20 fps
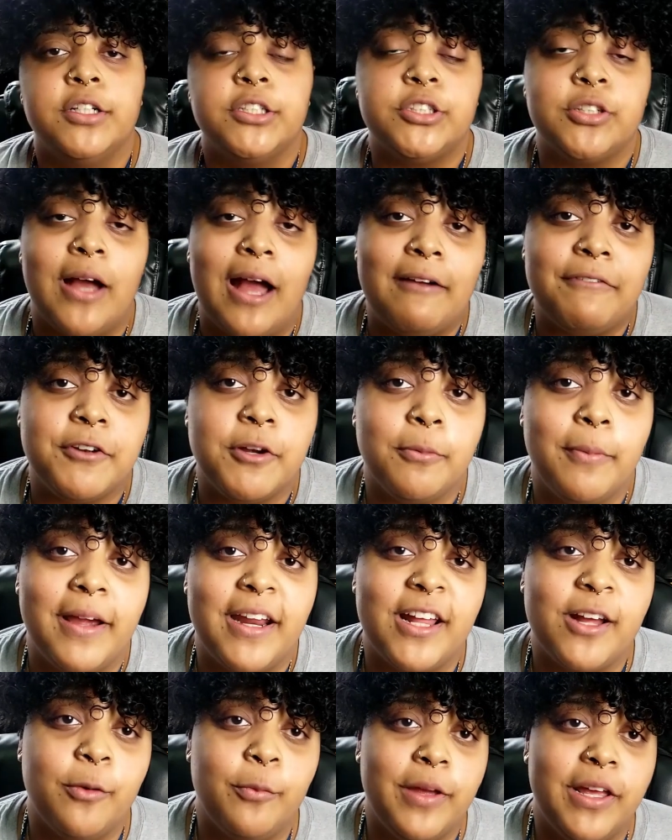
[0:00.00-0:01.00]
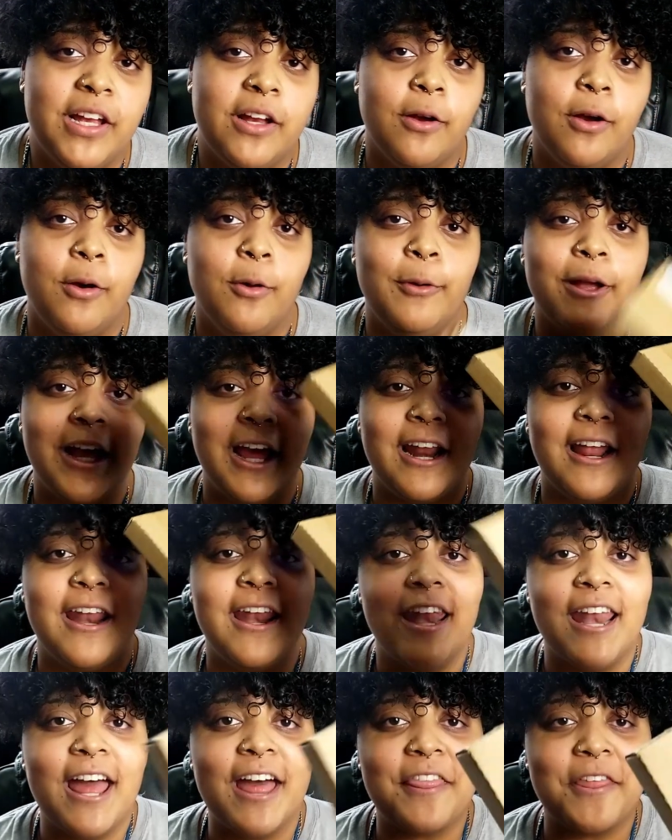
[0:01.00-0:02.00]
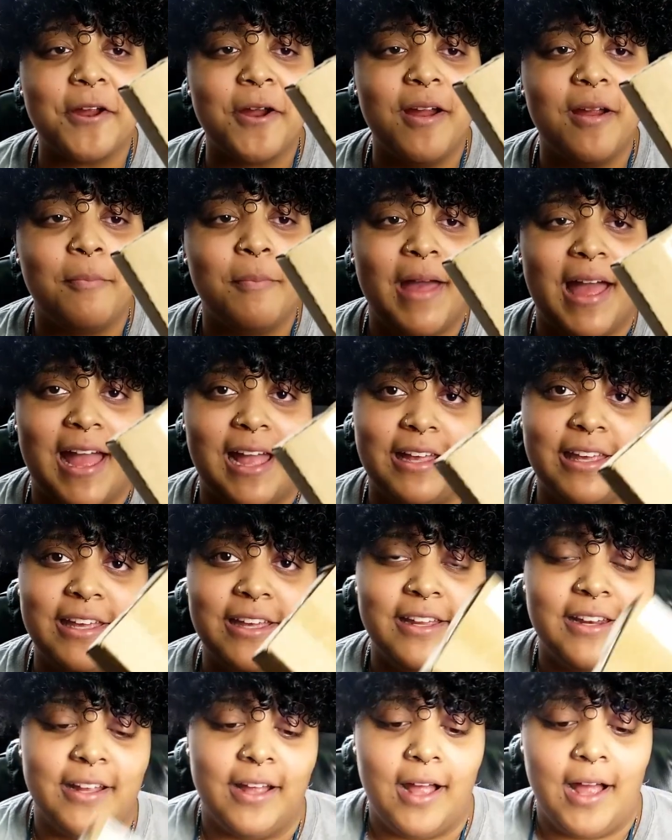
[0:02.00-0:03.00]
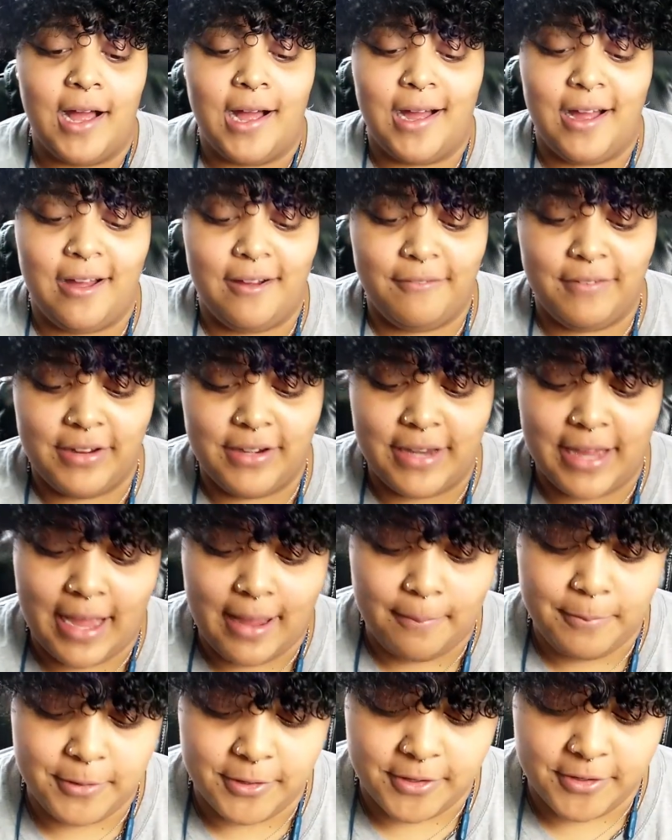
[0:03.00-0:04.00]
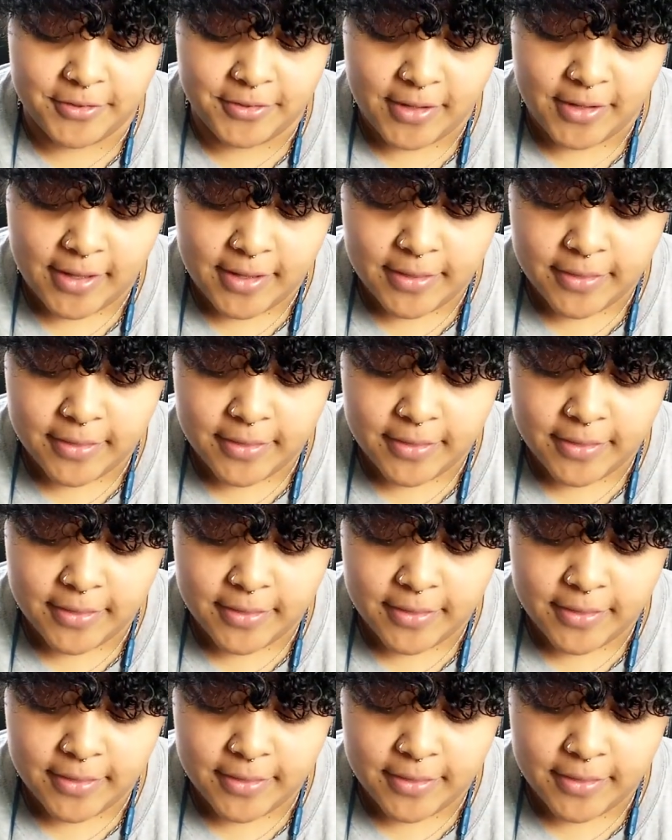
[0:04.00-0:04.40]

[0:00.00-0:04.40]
So after waiting a week, we got another packet of adapters.